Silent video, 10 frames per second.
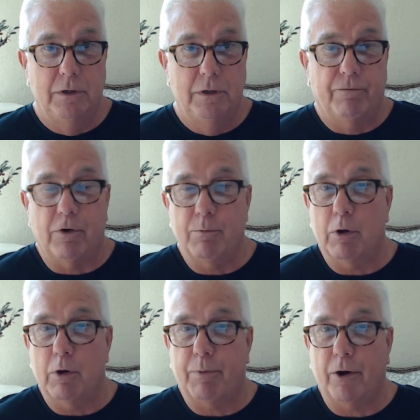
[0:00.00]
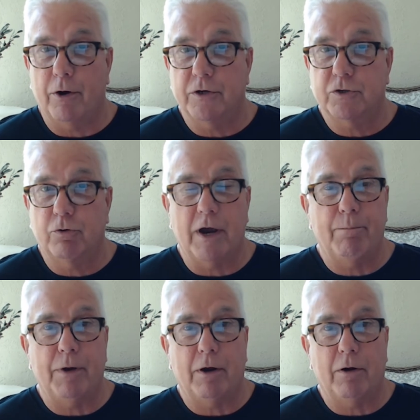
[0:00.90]
from your parents,
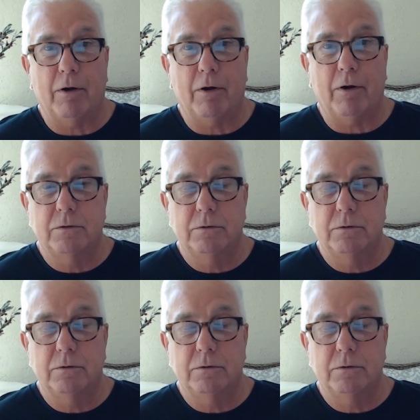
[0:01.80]
grandparents,